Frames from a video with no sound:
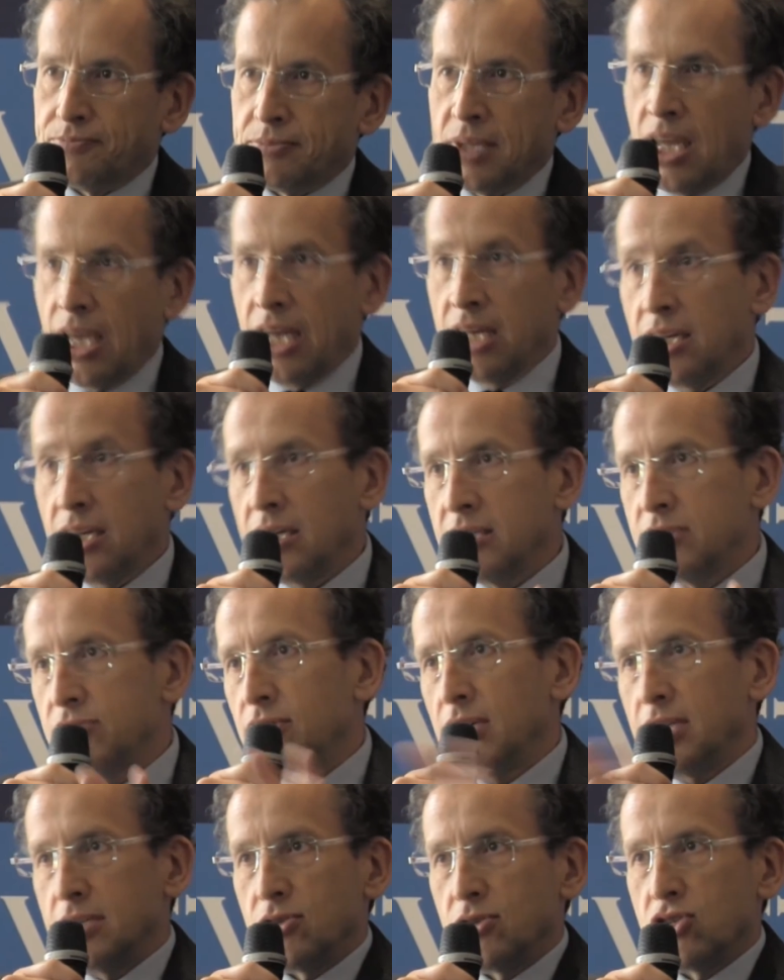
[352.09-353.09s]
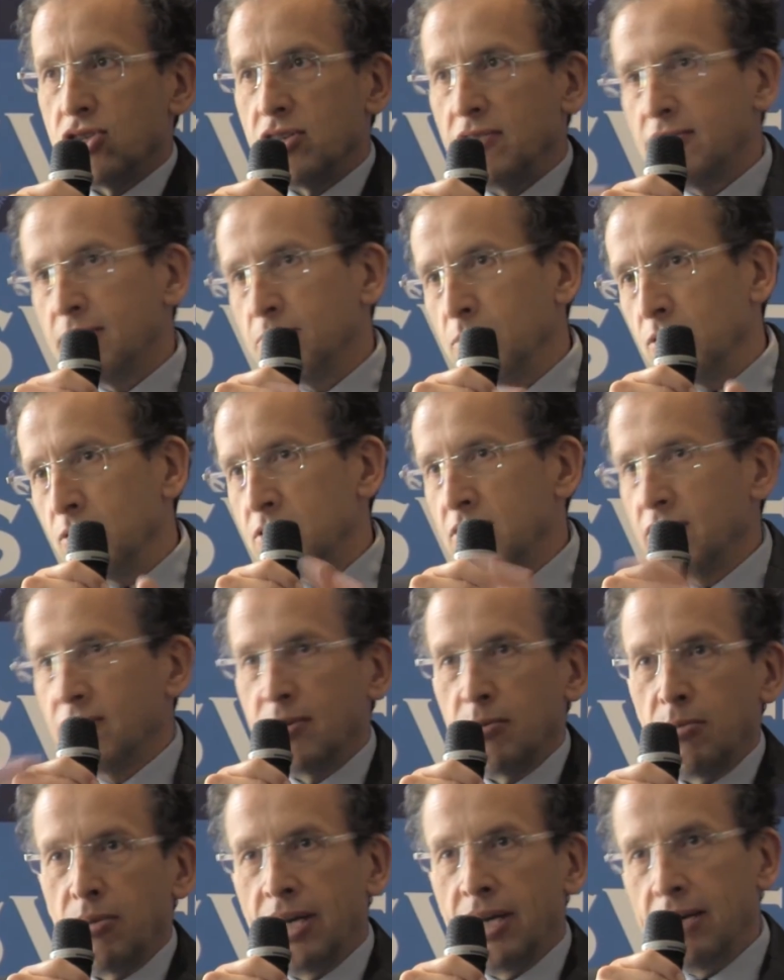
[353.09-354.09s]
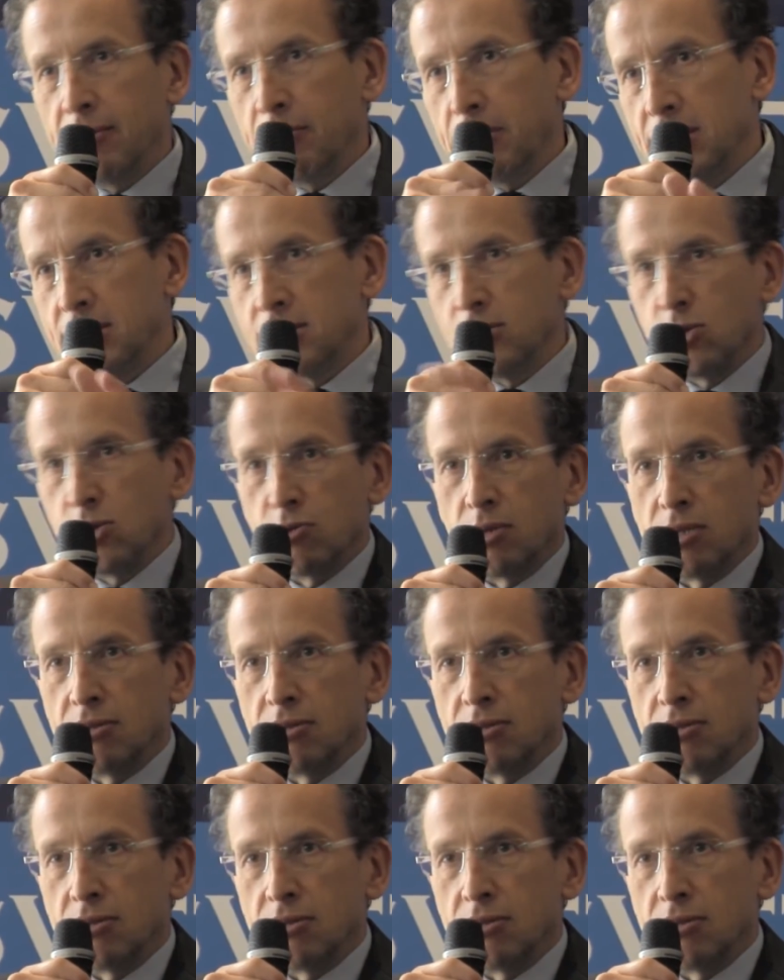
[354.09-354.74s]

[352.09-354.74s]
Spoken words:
And I try to shift most of the blame, as usual,